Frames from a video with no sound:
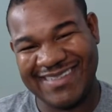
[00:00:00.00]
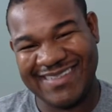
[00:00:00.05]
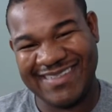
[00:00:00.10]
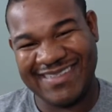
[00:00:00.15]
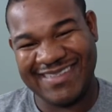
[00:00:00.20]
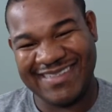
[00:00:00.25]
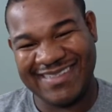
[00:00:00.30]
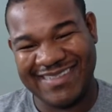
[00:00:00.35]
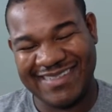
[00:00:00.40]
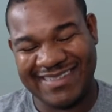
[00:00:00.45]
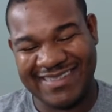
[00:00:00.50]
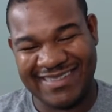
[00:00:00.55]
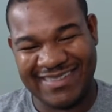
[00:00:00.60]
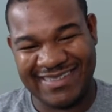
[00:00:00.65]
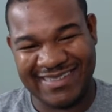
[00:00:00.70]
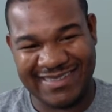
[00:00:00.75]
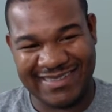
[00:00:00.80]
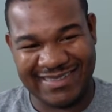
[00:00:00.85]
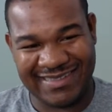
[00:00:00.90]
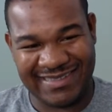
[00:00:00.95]

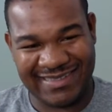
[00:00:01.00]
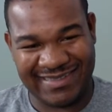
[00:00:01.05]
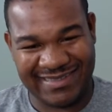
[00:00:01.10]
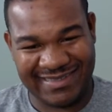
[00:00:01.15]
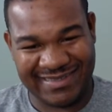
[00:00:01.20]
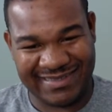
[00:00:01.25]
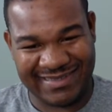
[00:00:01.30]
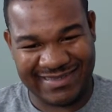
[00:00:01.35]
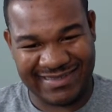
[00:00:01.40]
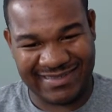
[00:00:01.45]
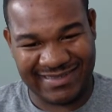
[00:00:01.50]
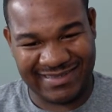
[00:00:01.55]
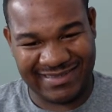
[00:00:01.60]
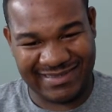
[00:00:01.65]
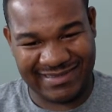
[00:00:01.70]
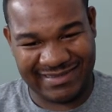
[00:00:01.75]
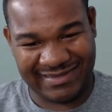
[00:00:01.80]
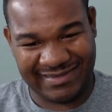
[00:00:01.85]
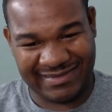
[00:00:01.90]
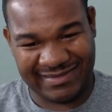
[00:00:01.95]

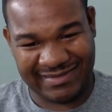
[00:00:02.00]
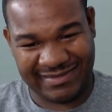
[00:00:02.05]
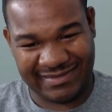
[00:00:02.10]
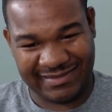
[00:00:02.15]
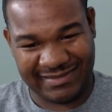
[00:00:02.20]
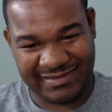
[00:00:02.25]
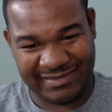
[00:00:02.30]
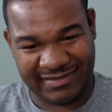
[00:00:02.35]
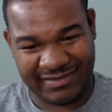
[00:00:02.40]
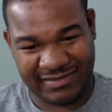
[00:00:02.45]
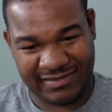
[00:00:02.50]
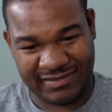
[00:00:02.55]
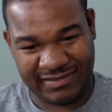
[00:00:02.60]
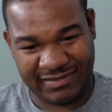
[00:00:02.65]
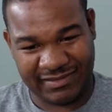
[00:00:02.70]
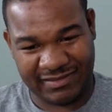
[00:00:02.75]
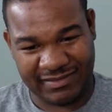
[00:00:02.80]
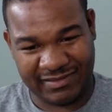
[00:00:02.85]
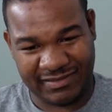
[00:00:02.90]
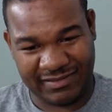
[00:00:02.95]

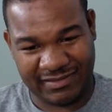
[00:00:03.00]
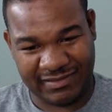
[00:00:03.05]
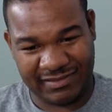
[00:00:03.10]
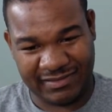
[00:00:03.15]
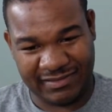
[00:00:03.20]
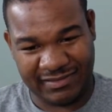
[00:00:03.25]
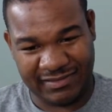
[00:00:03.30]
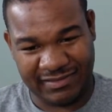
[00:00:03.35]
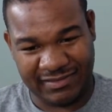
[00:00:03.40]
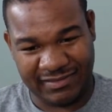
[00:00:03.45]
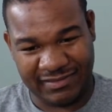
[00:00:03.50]
(silent)